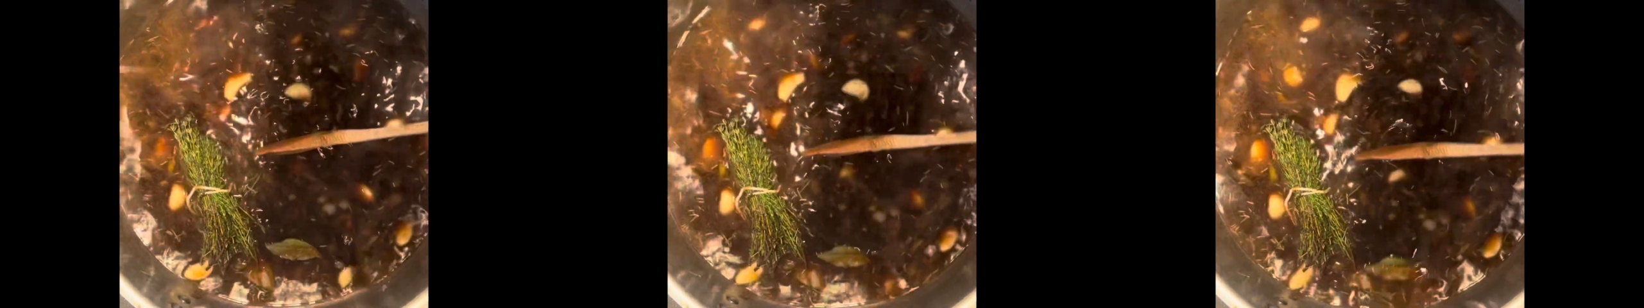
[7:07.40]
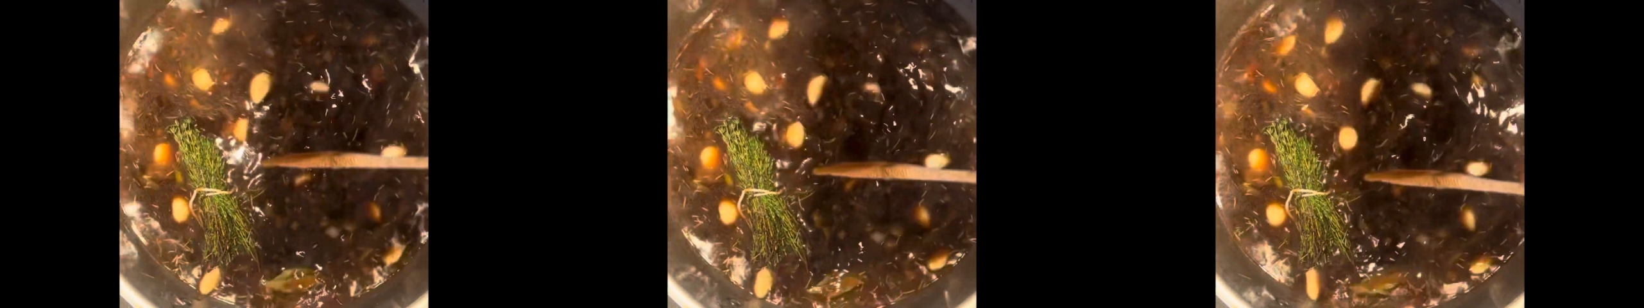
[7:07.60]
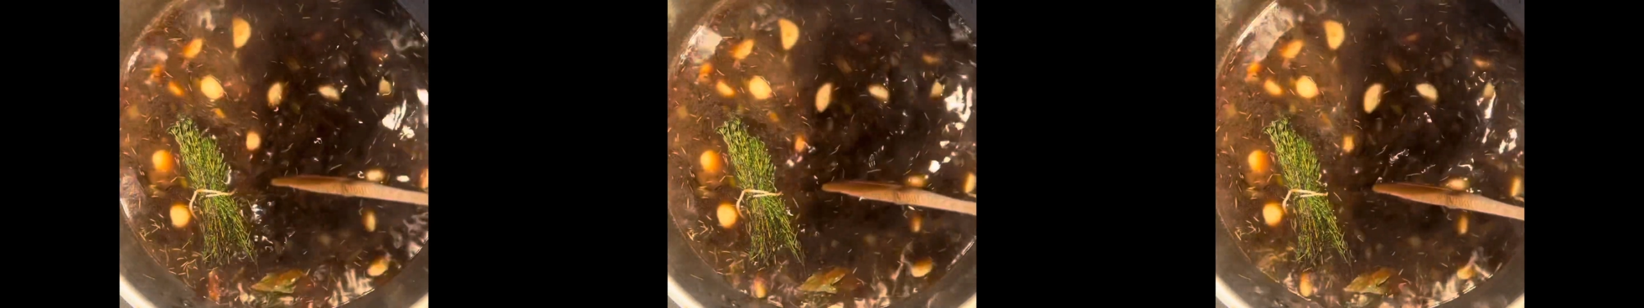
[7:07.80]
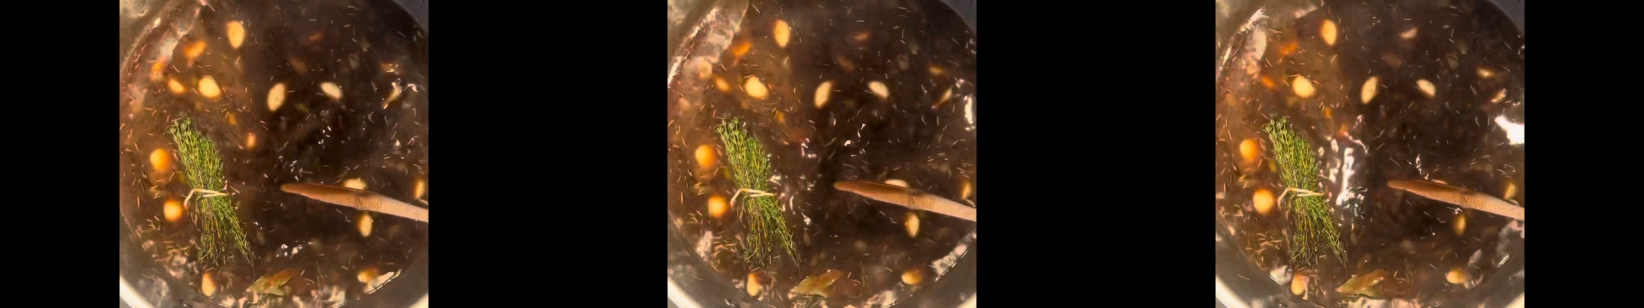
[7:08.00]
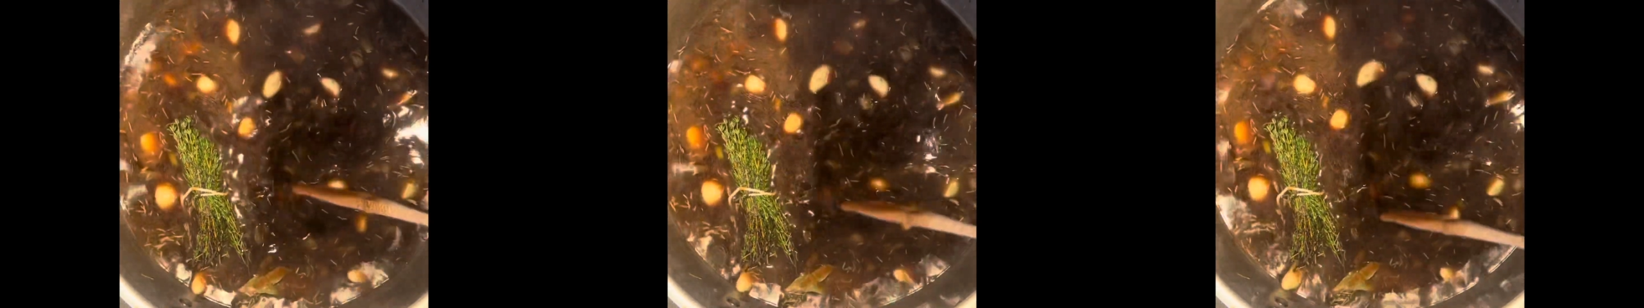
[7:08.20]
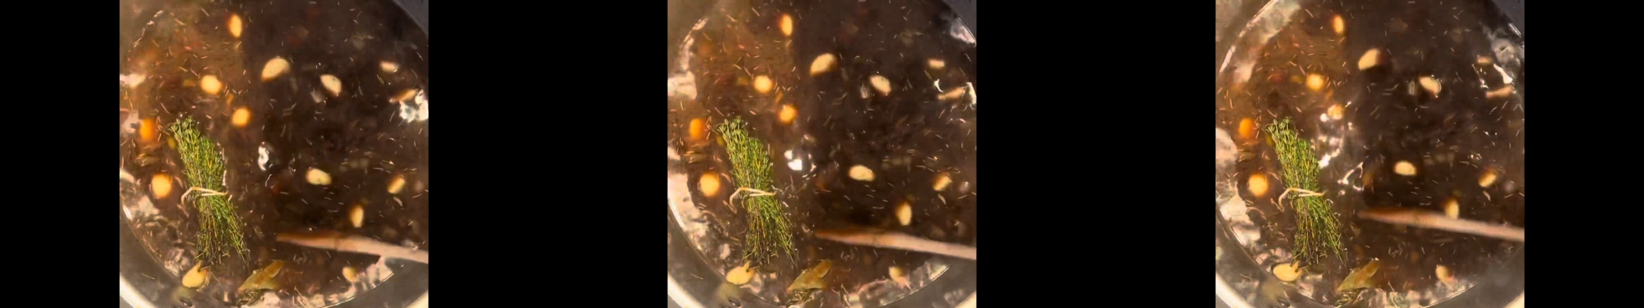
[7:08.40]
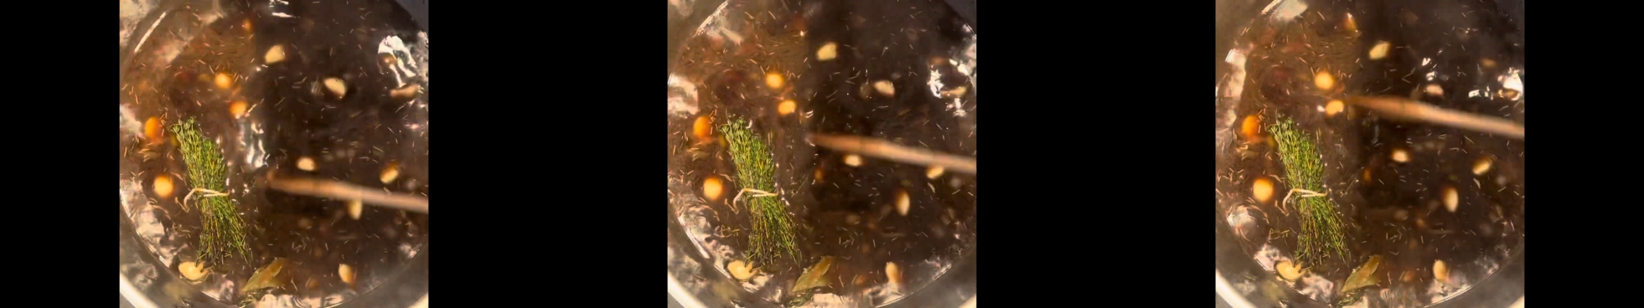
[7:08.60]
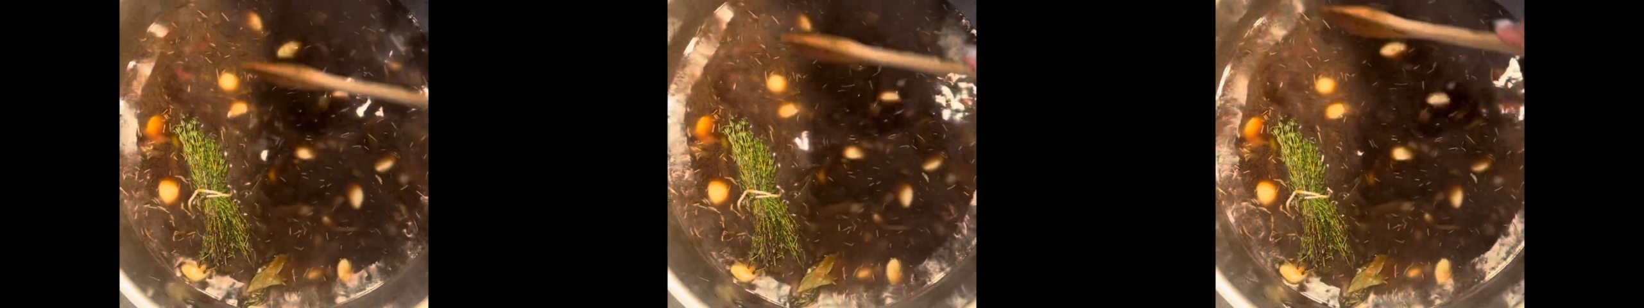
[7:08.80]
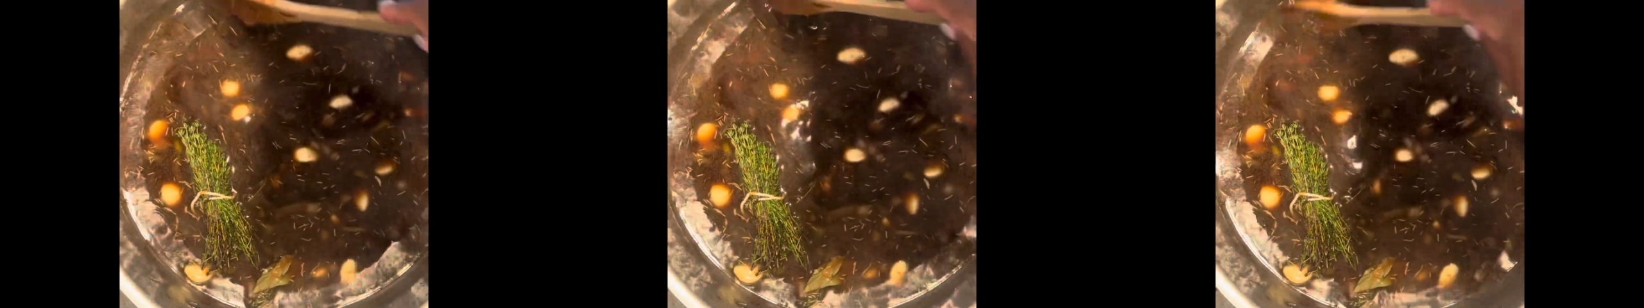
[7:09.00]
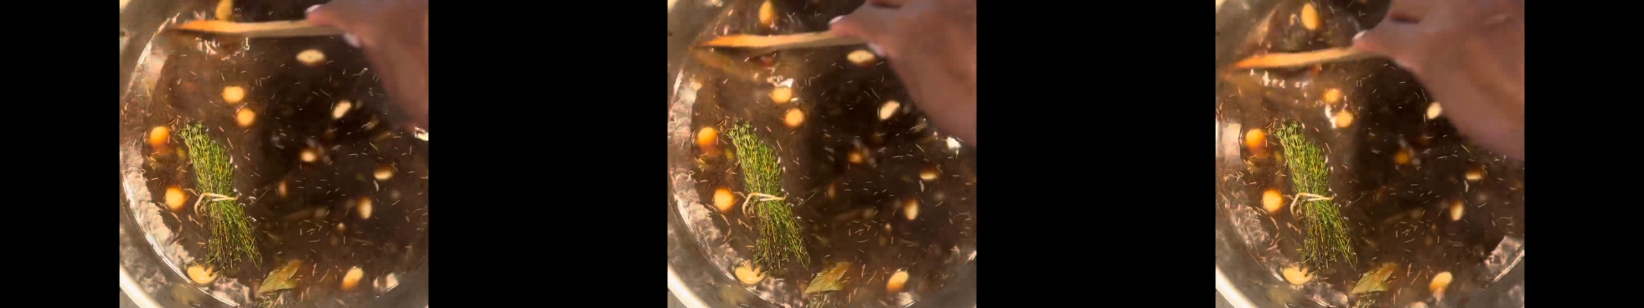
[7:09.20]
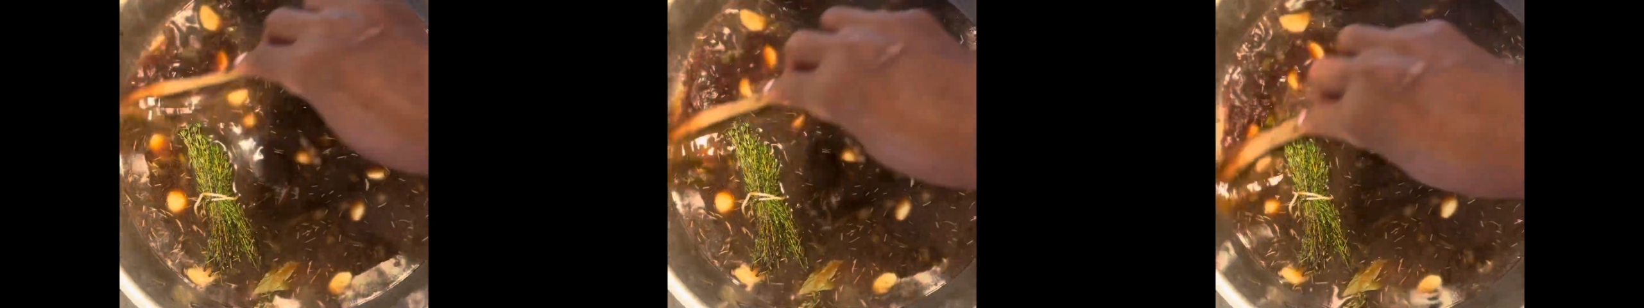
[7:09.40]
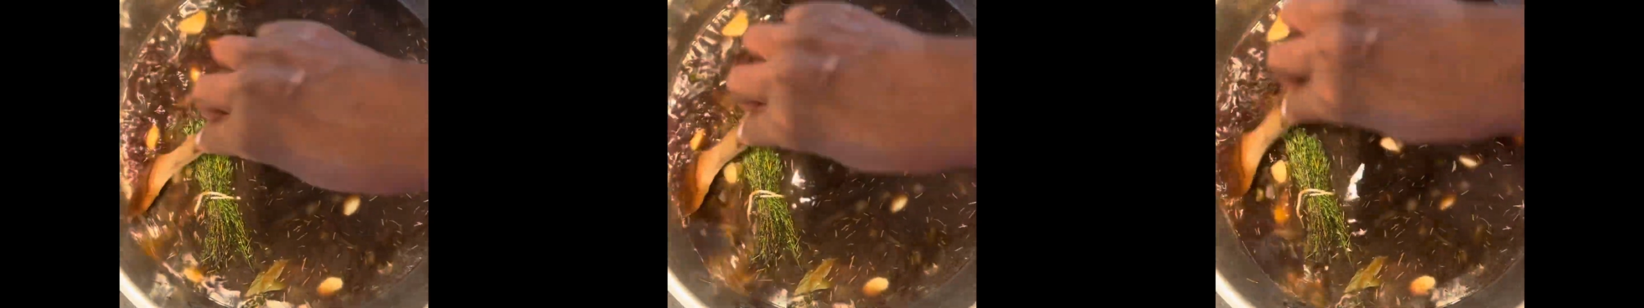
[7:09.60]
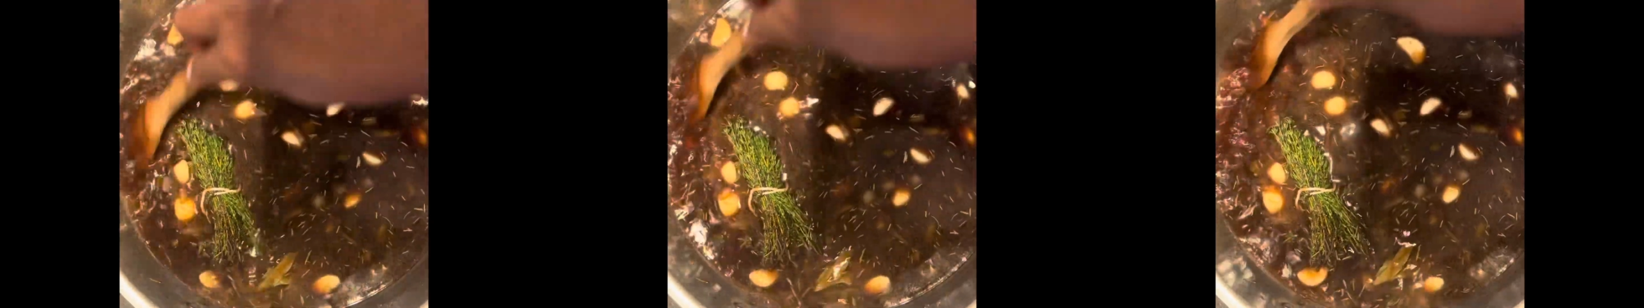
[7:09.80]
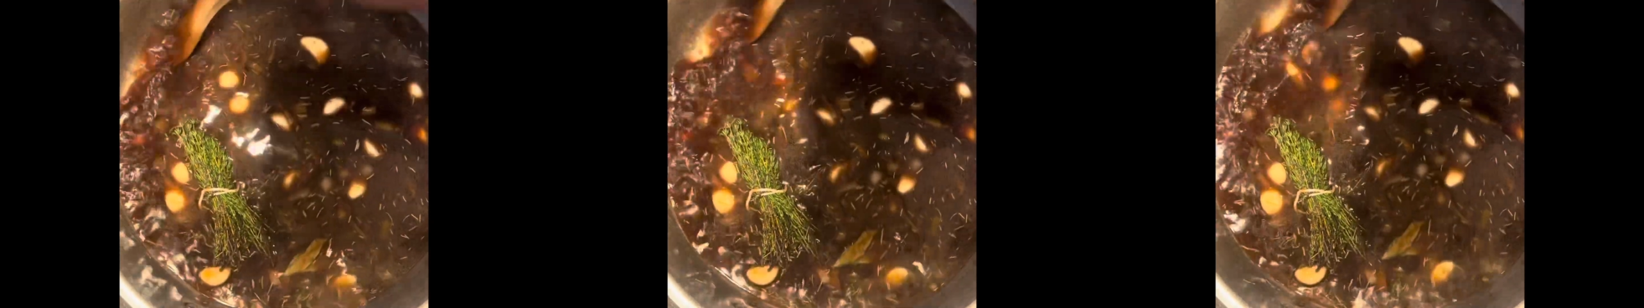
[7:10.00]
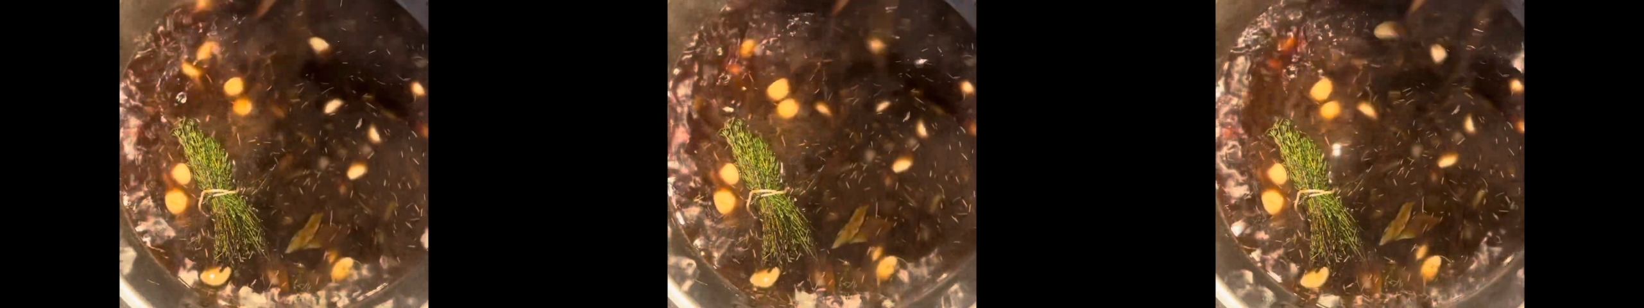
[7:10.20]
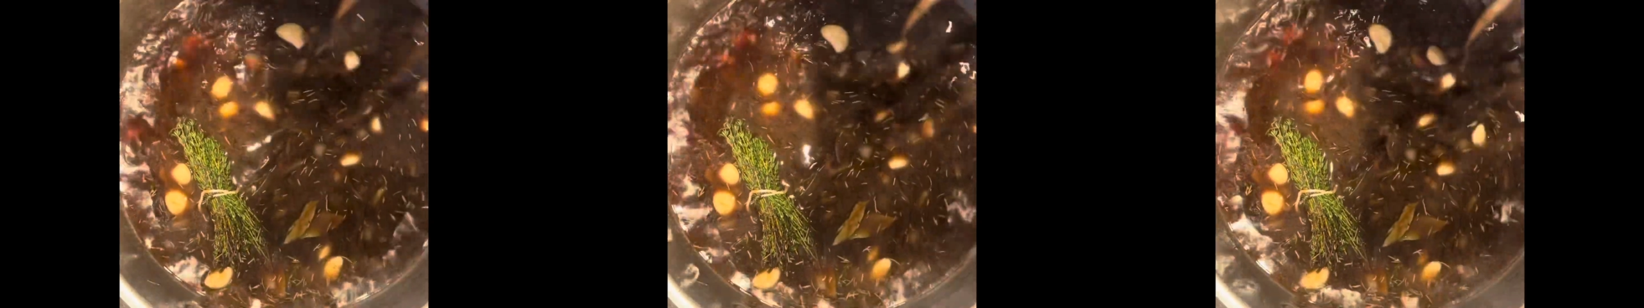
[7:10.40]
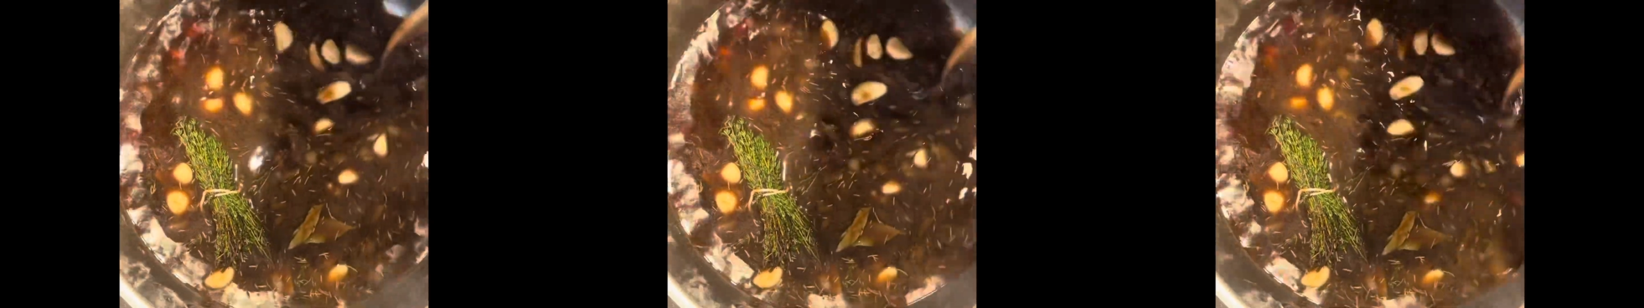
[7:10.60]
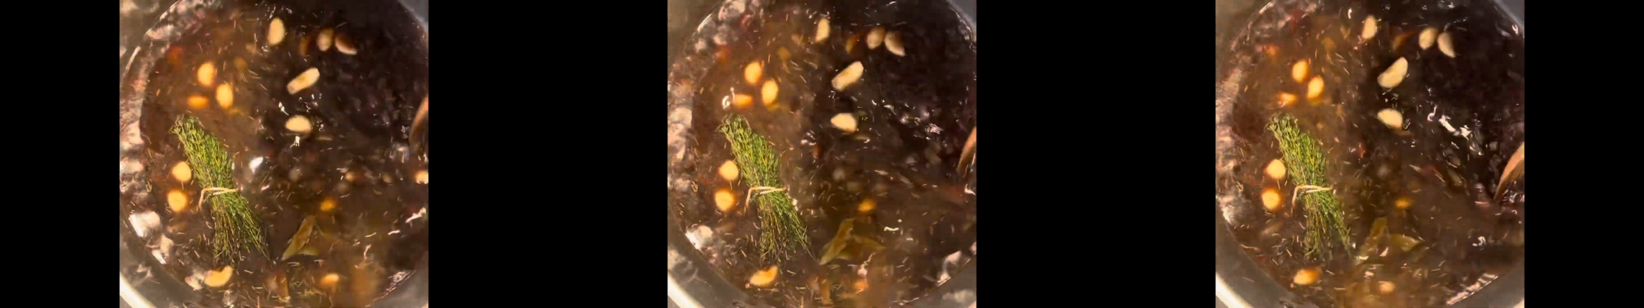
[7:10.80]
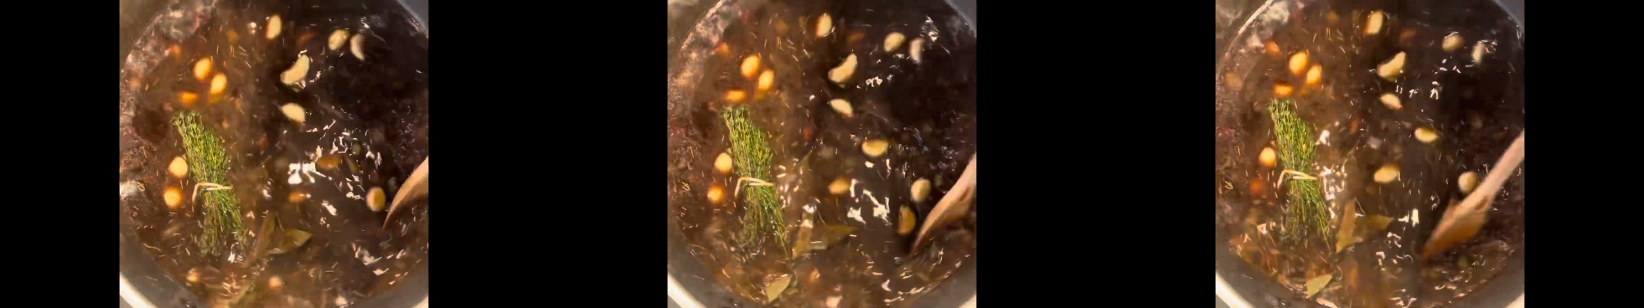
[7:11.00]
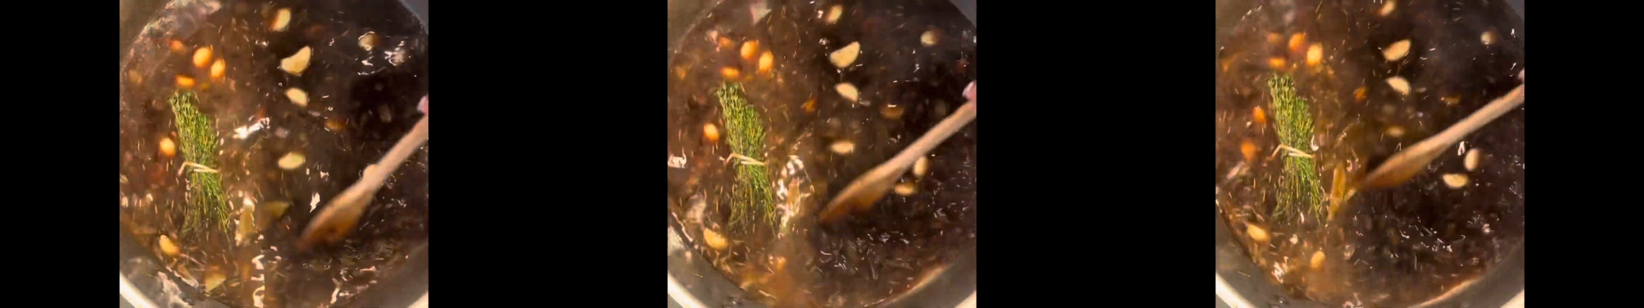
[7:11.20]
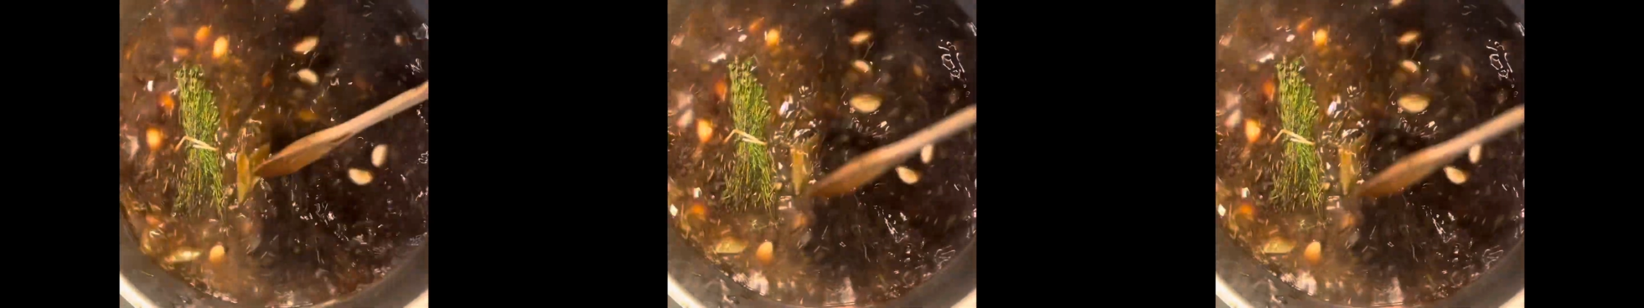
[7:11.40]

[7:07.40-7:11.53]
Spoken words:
No face is visible, so there are no lips to read.